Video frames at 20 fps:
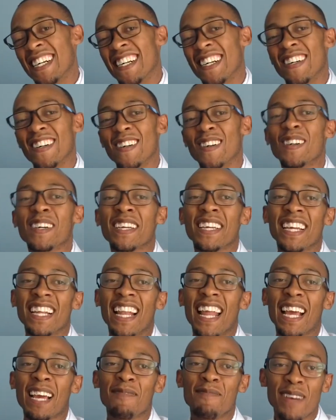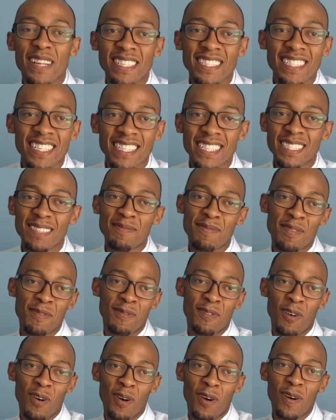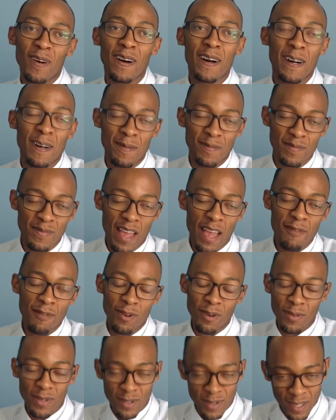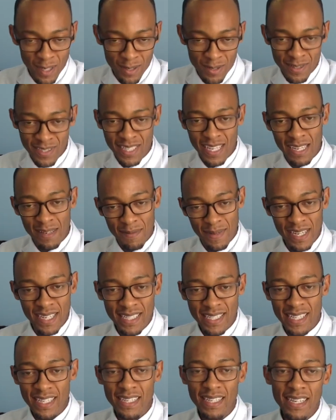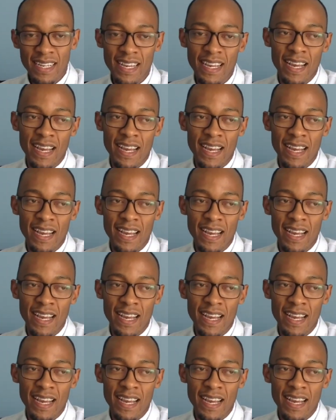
Oh, okay. Like I mentioned before, I've always wanted to study medicine.